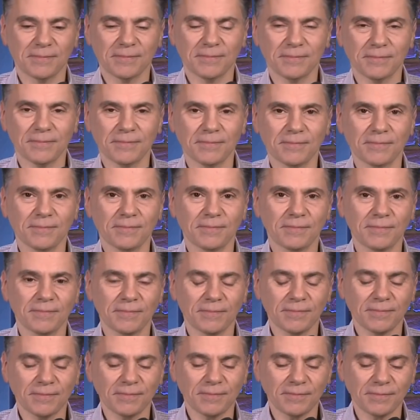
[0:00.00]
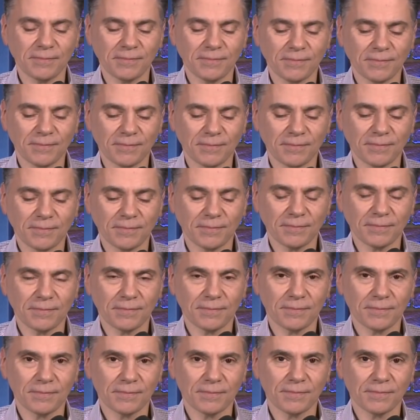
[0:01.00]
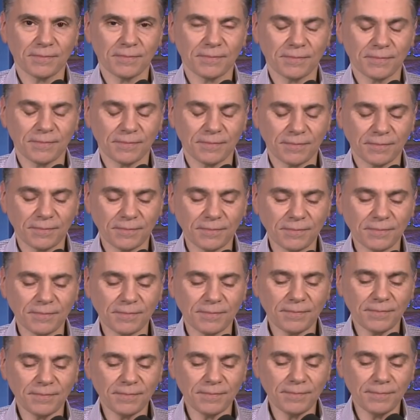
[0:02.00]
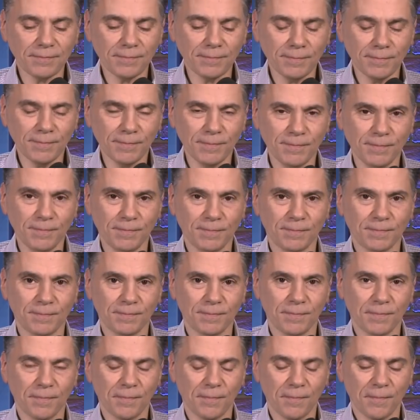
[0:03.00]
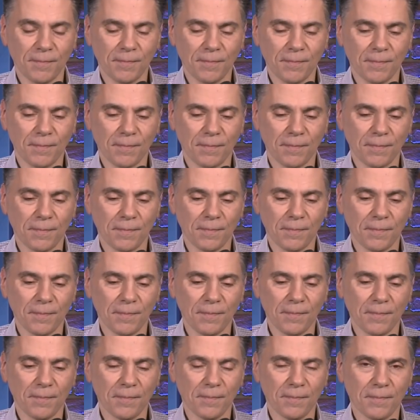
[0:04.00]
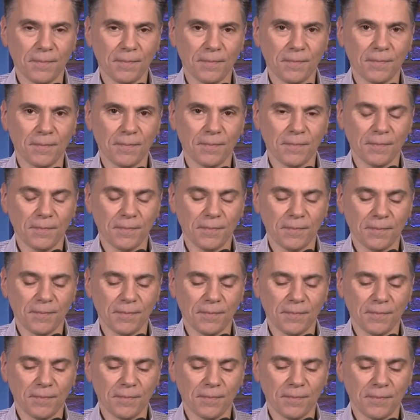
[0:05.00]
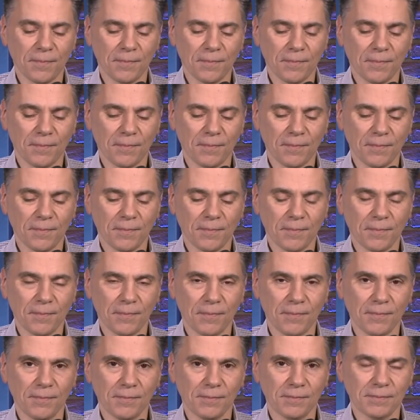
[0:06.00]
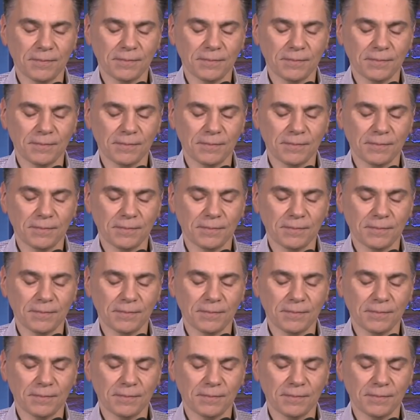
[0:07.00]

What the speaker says: (silent)